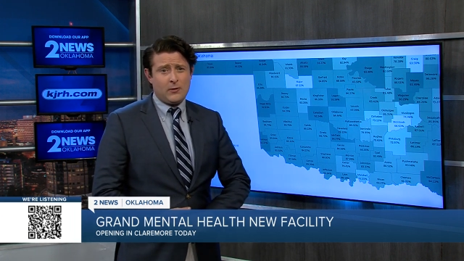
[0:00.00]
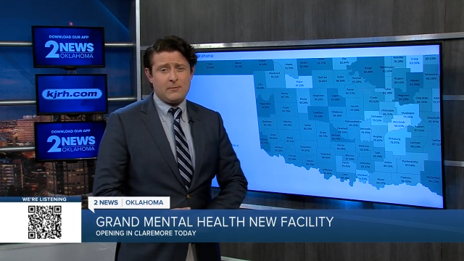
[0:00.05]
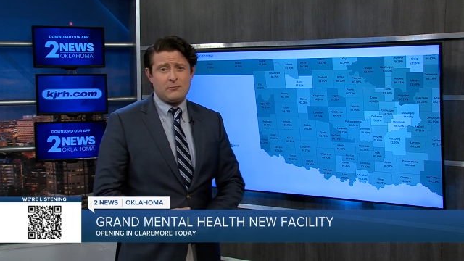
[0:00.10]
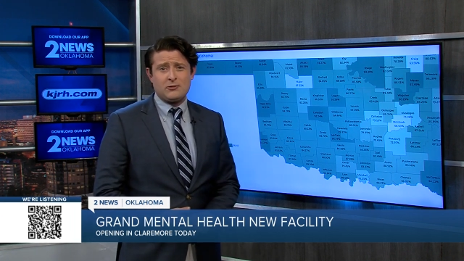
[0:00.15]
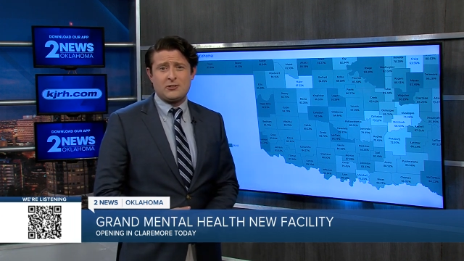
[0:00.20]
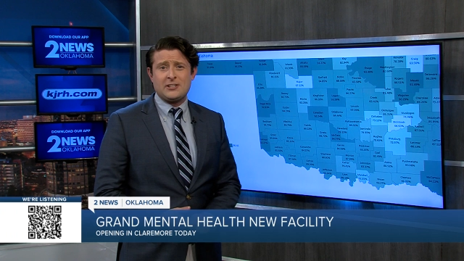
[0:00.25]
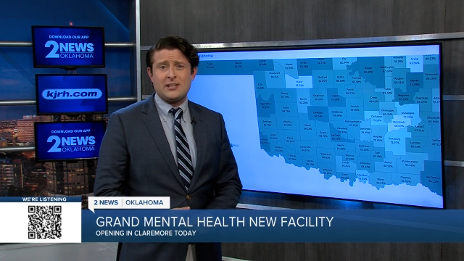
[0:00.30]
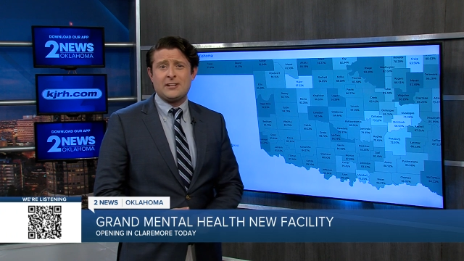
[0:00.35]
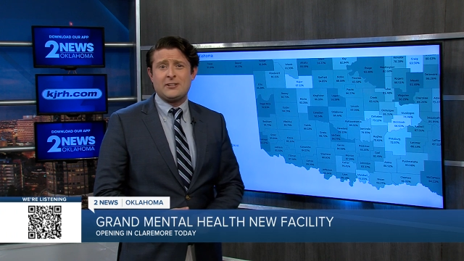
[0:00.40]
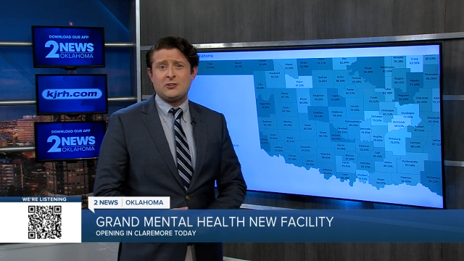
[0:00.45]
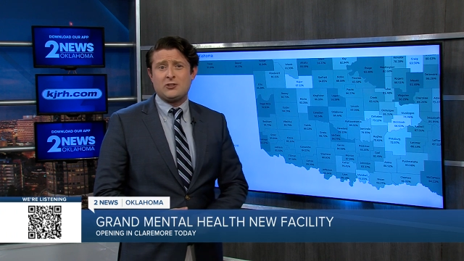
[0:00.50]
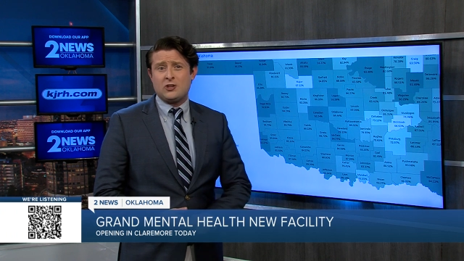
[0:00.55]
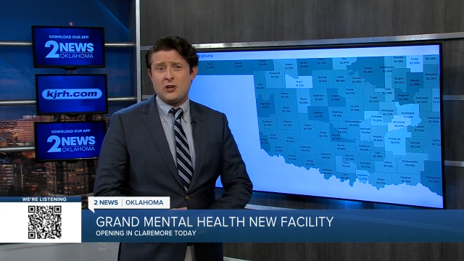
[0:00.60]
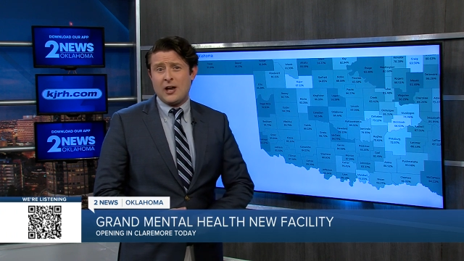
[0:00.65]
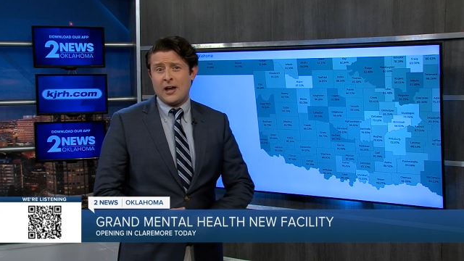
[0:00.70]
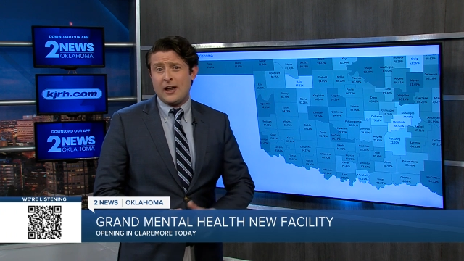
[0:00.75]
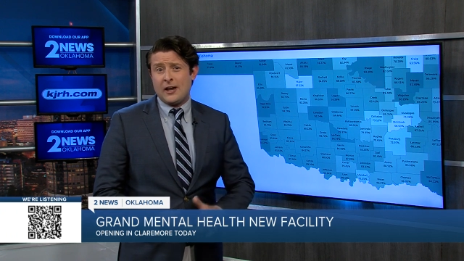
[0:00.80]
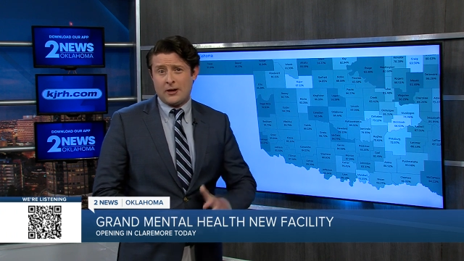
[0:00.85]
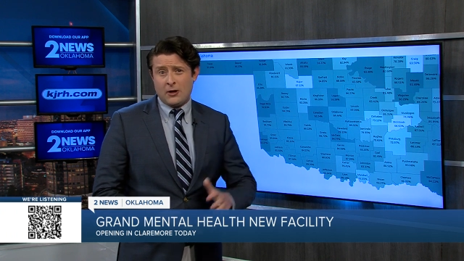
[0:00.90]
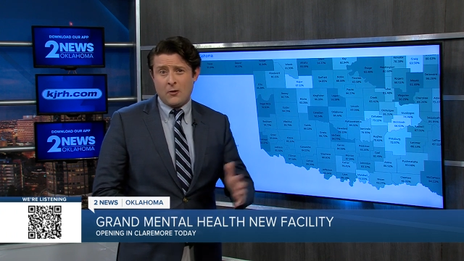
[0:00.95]
percent
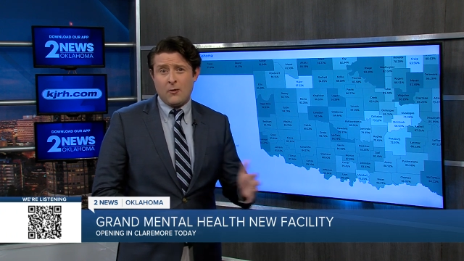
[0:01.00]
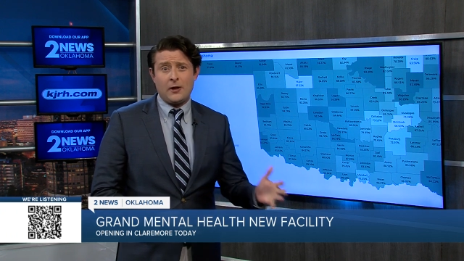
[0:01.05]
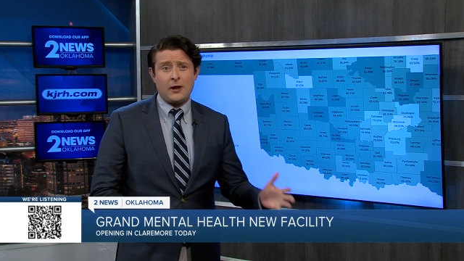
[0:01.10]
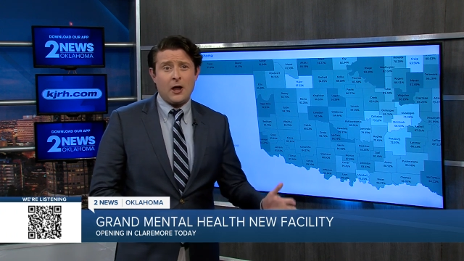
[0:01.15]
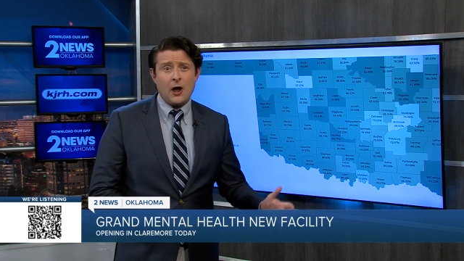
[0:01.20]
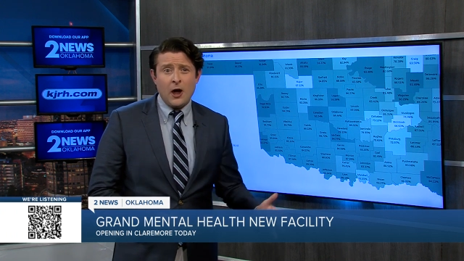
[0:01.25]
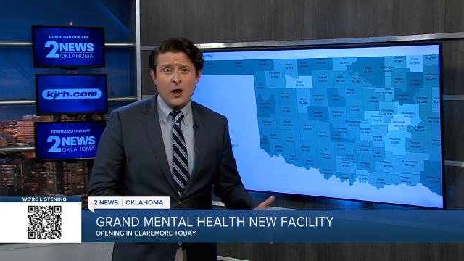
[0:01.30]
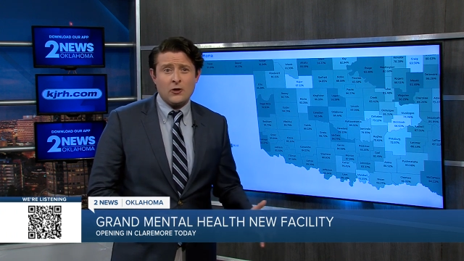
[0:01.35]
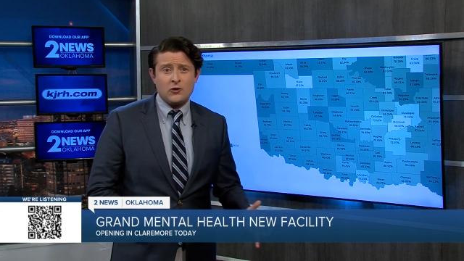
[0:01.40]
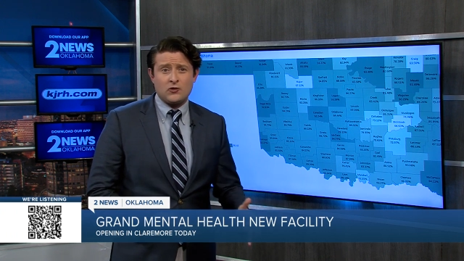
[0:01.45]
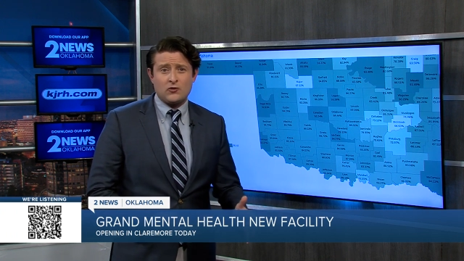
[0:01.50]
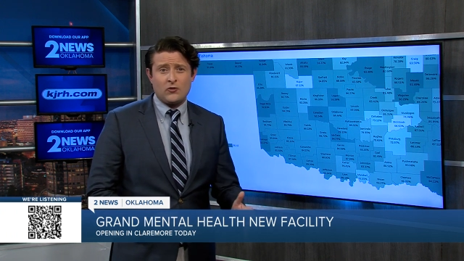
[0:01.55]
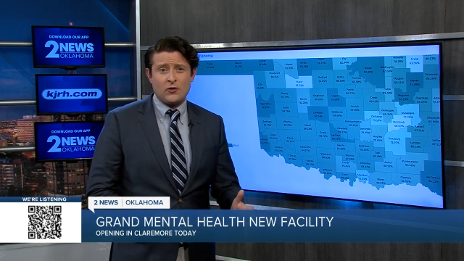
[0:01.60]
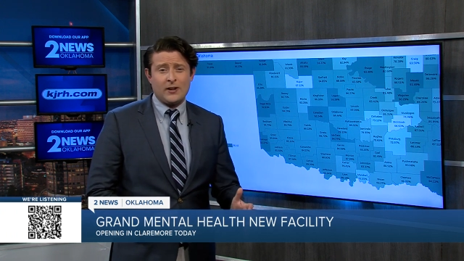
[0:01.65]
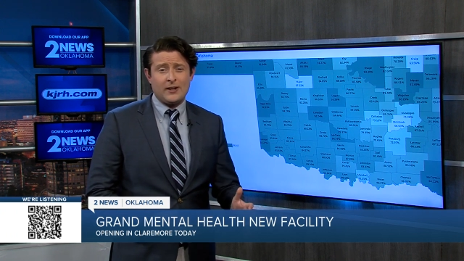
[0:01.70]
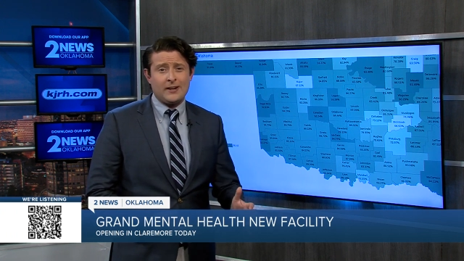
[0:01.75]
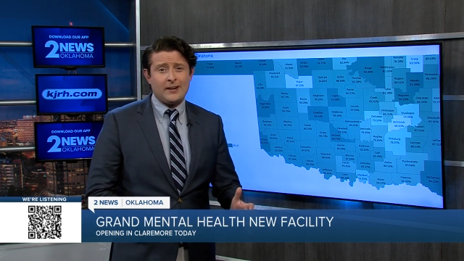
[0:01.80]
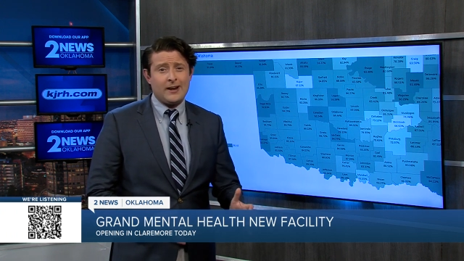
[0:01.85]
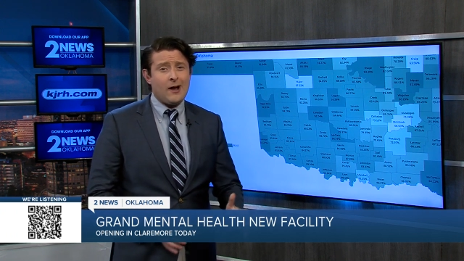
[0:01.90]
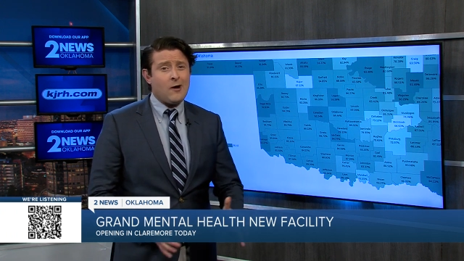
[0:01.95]
uh, going
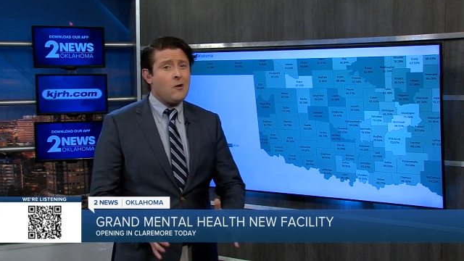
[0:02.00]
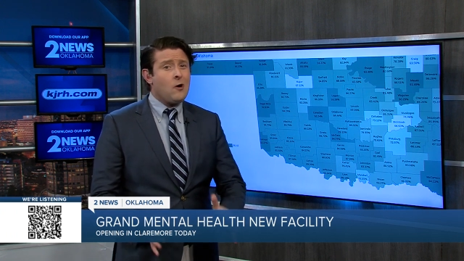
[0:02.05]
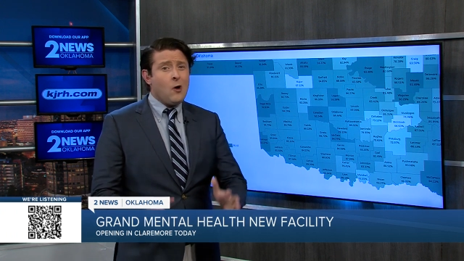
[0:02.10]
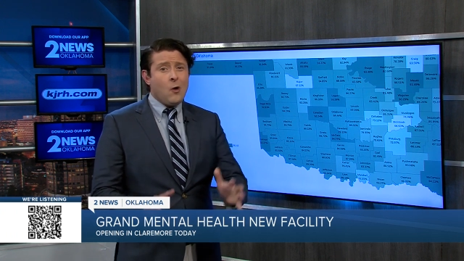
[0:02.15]
untreated. Now,